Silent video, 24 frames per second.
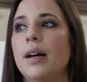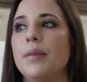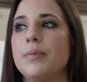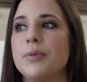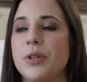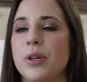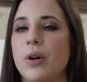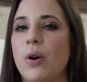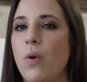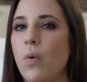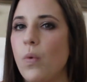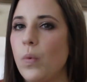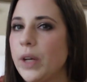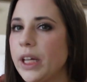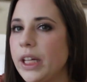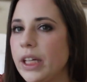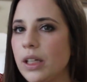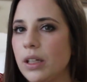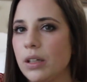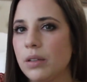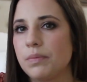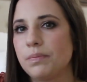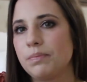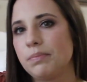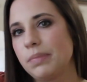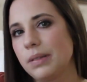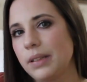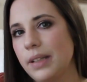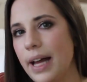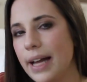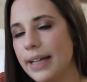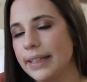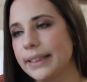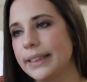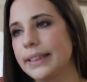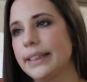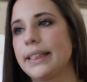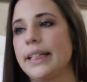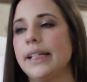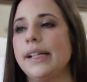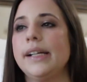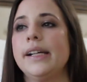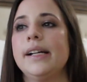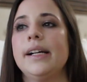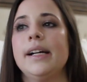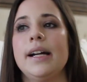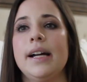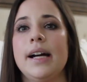so a week plus,
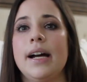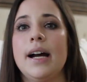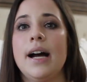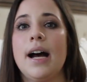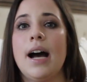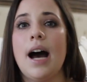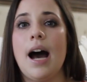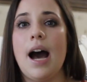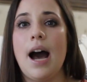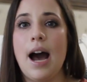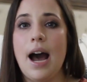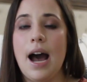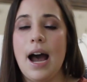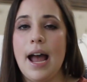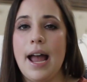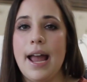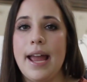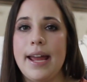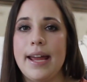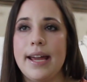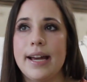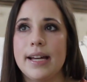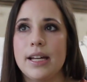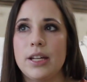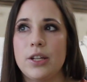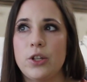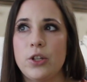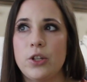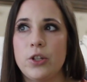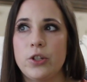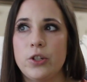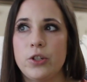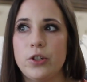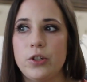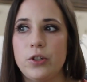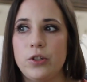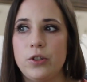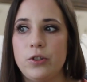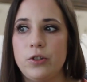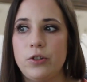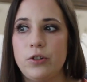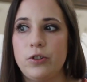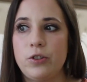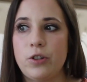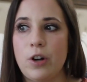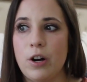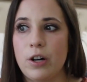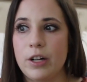I
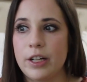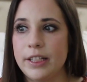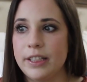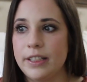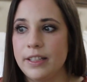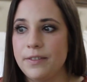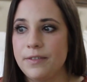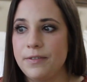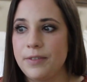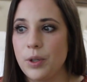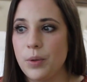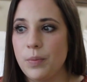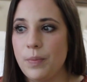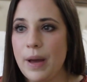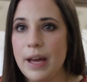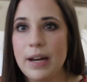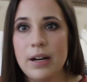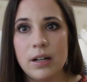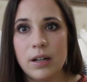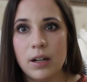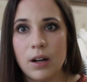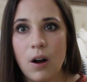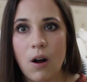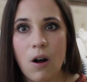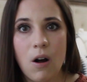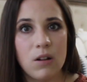started to feel better.